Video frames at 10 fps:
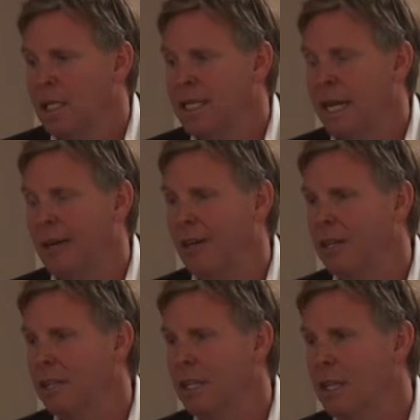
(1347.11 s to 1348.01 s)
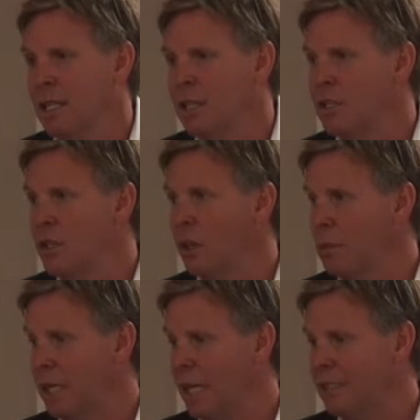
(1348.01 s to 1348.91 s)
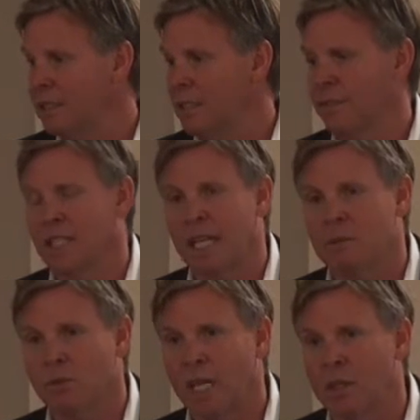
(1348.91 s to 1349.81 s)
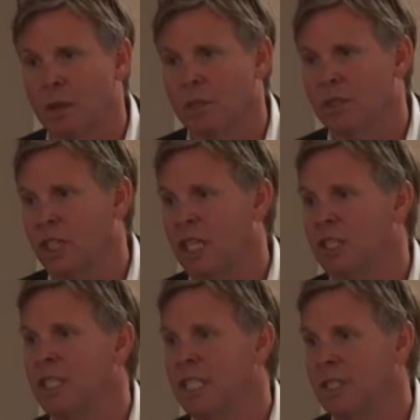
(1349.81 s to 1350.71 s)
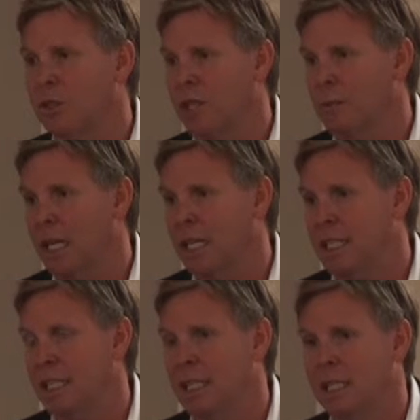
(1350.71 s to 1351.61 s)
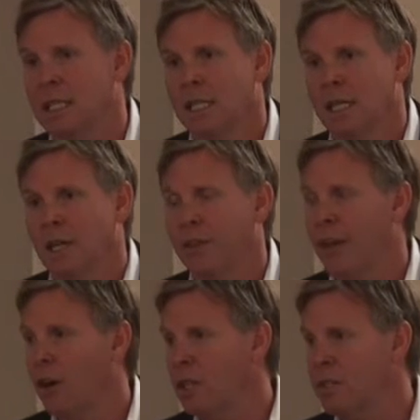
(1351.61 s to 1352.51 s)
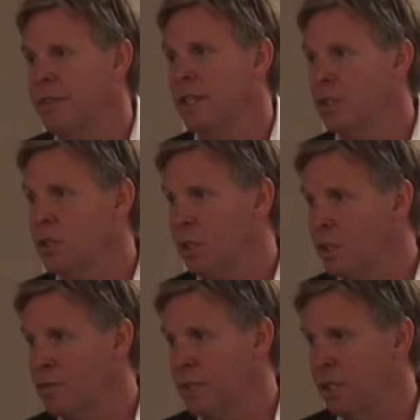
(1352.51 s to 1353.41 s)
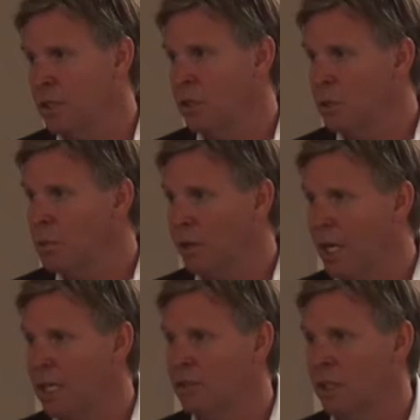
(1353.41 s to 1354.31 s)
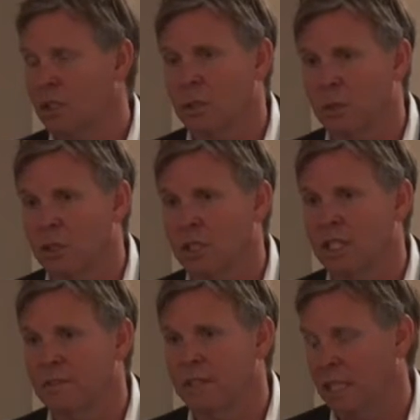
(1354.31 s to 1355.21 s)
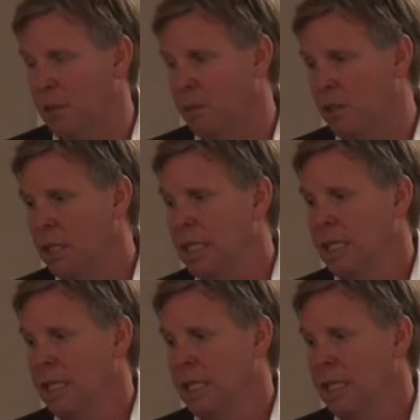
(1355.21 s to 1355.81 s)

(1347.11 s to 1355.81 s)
TARE, this is known by lots of different names: radioembolization, yttrium-90, TheraSphere, Sursphere. There's 2 products that are commercially available.